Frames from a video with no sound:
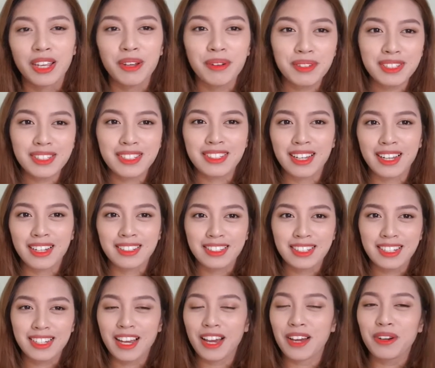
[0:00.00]
He was
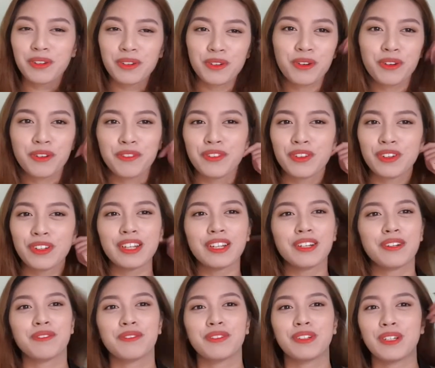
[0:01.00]
dancing. I don't know, if you're like
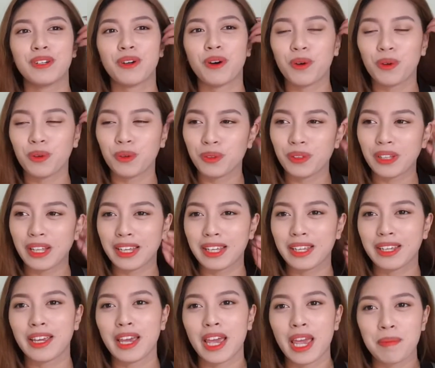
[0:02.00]
a really old like
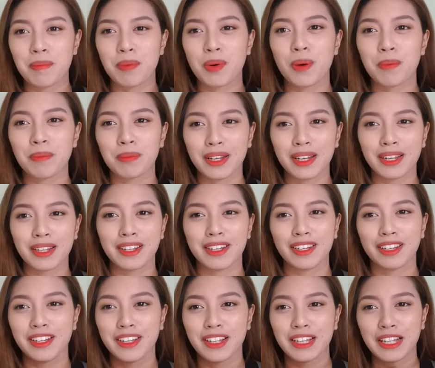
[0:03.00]
K-pop
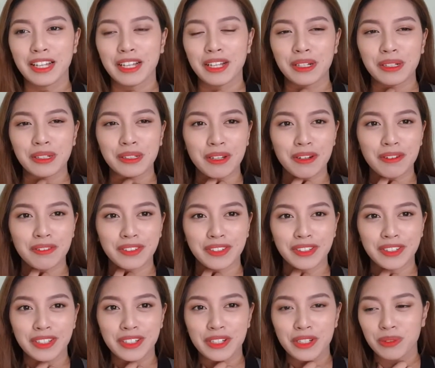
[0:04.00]
like
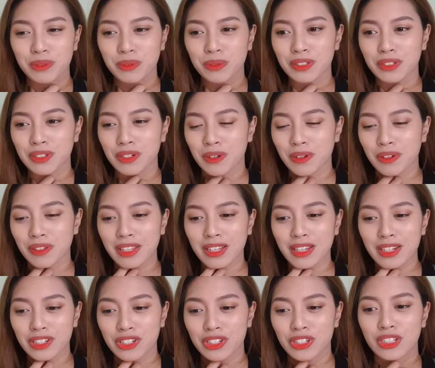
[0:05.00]
lover, you would know
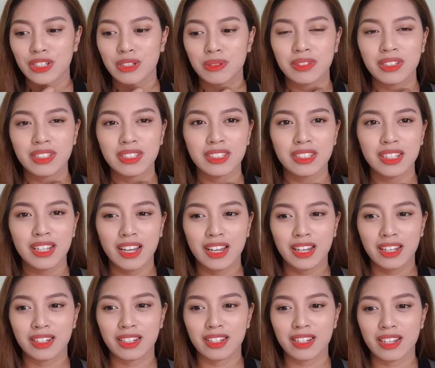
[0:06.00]
that Shinhwa's
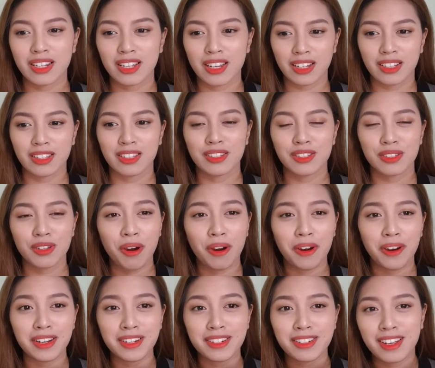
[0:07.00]
Andy had this
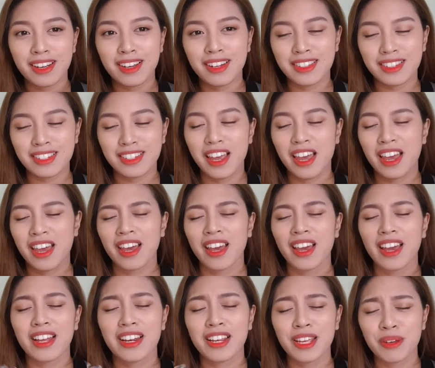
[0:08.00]
heart dance,
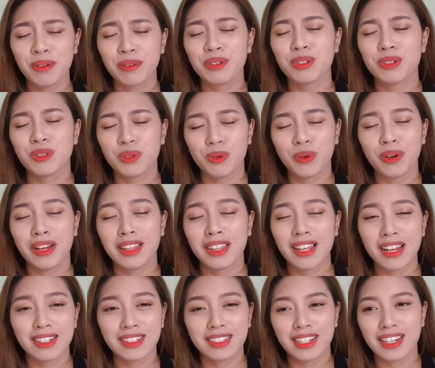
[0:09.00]
and he was doing
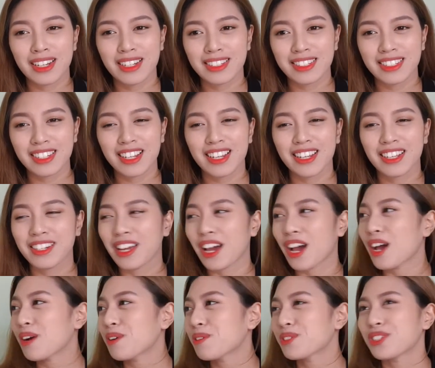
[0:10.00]
that dance, and
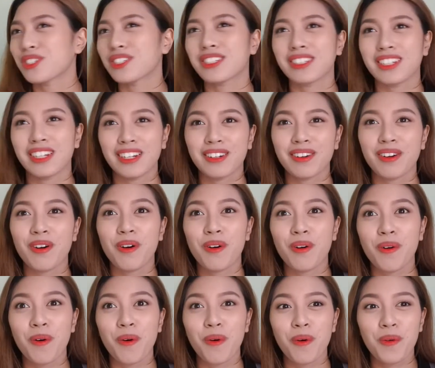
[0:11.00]
I was just like,
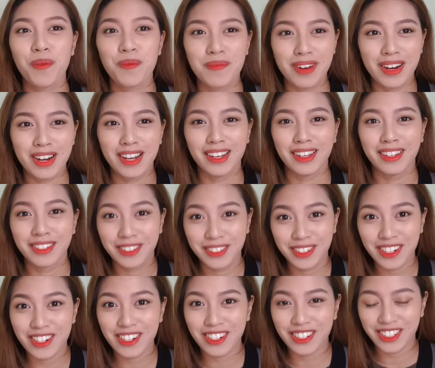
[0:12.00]
oh my
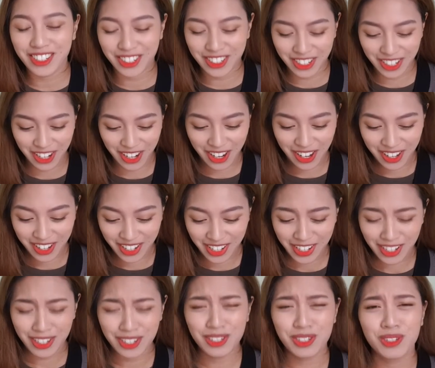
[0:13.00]
gosh,
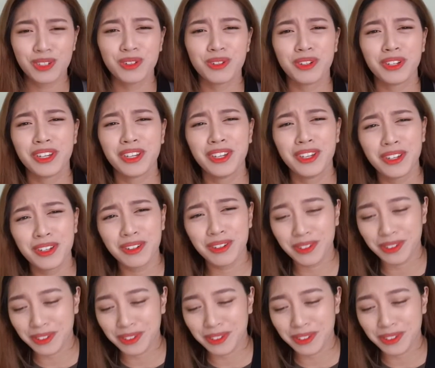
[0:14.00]
he's so cute.